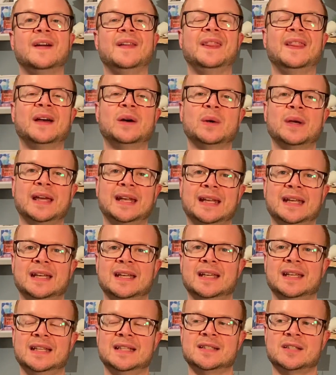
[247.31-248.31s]
and they'll get it
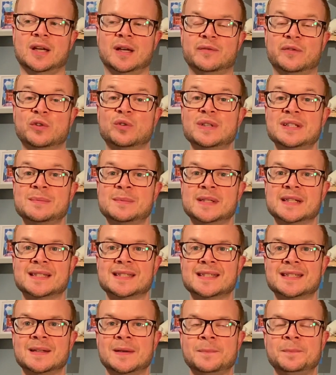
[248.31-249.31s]
in time for
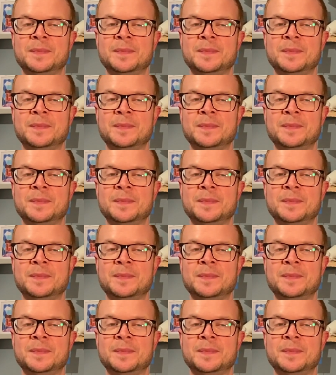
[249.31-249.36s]
Christmas.